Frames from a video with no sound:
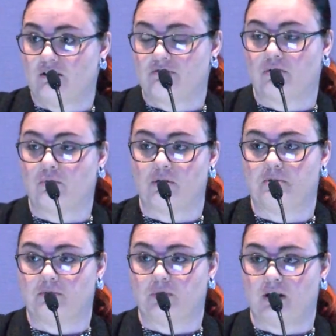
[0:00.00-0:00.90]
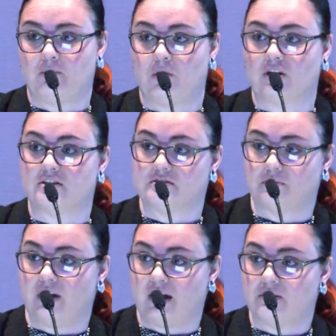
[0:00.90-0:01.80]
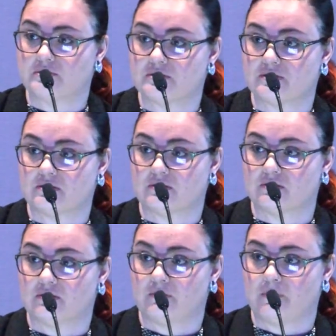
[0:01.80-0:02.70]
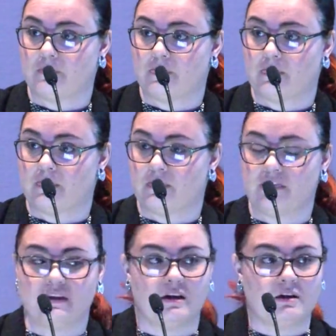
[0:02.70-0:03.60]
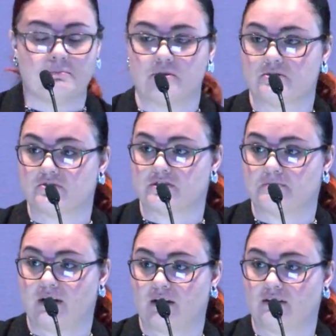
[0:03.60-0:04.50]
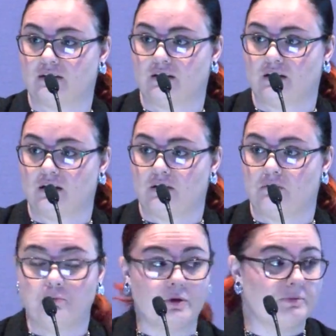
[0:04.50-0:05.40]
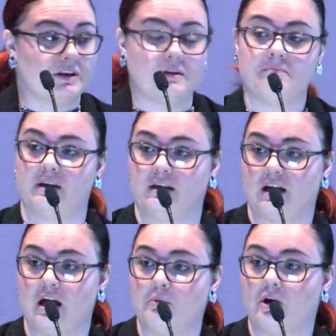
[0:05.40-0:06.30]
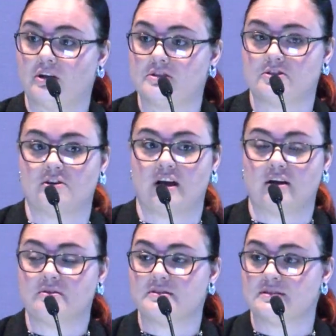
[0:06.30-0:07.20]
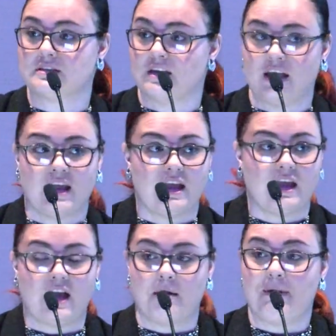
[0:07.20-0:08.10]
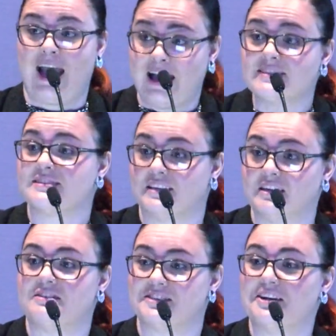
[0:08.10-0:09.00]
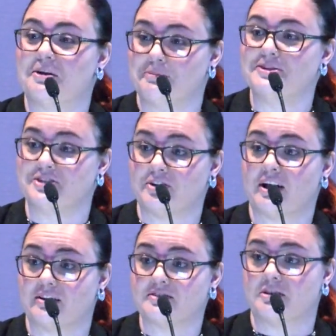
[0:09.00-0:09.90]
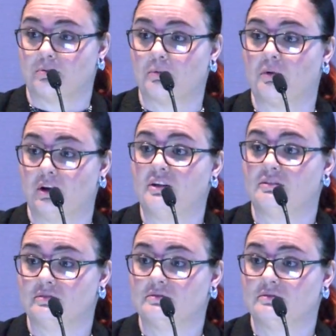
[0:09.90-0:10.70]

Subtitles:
for women when I walk into a house. The utmost respect. Women and men, I walk into your house, I'm asking to come into your house, number one.